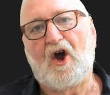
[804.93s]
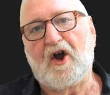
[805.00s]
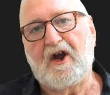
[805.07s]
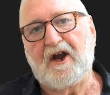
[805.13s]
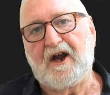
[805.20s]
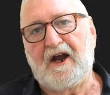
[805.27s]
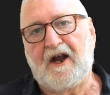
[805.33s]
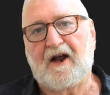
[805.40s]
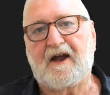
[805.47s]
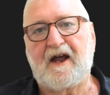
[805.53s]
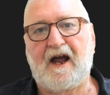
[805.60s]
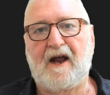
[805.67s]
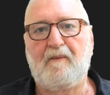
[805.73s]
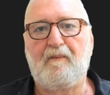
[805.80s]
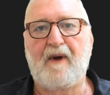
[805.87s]
in a
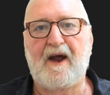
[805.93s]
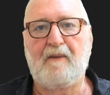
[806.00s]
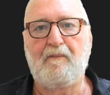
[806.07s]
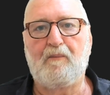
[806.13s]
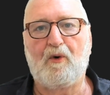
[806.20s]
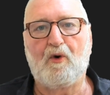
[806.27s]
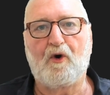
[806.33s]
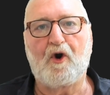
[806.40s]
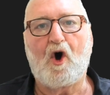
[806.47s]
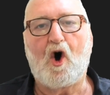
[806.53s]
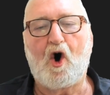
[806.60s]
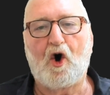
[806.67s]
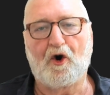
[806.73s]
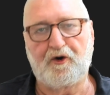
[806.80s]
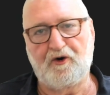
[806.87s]
Kanban board
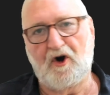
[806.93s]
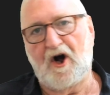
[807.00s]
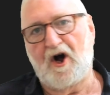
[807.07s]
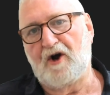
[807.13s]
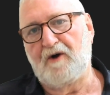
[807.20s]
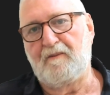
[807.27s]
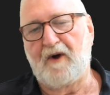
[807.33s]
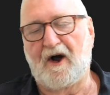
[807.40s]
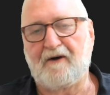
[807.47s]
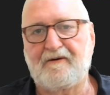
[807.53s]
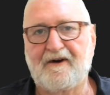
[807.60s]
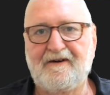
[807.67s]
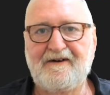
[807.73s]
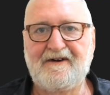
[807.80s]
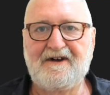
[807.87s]
on your home note.
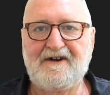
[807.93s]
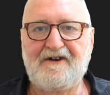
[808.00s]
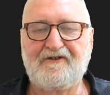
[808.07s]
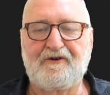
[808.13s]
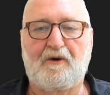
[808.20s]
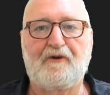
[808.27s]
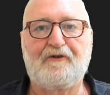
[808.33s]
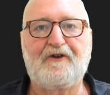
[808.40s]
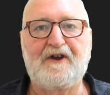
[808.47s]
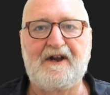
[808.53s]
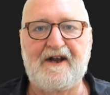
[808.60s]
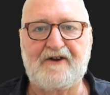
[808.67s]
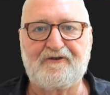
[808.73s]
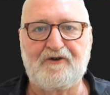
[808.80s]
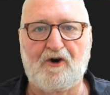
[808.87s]
So I'll see you
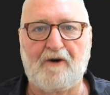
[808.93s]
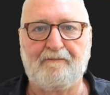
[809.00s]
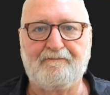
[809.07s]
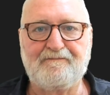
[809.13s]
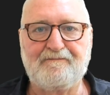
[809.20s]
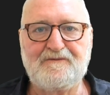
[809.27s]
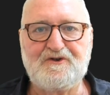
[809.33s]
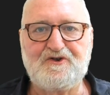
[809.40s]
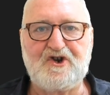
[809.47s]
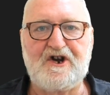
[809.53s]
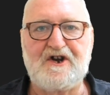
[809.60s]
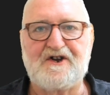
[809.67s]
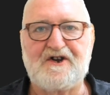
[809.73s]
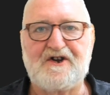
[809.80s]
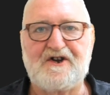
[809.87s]
next time.
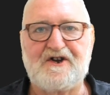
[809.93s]
Cheers.